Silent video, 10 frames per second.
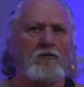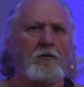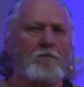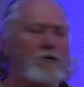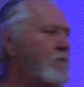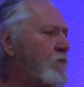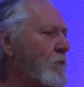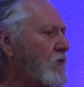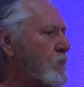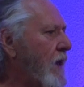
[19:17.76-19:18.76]
Some of you from
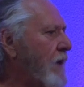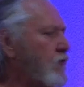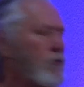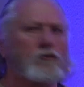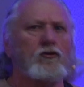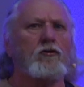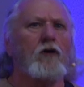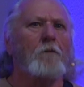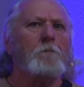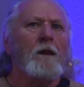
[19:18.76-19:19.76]
the Spanish culture
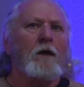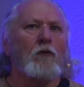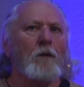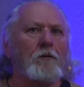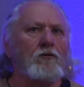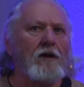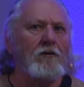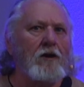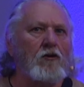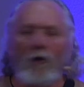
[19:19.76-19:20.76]
know,
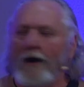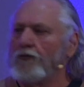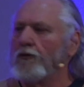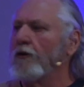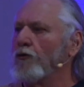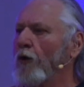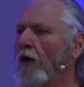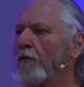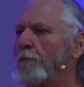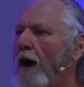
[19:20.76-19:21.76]
representing Christ and the
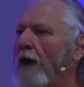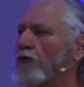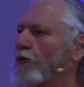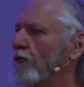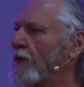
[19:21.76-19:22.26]
12 apostles.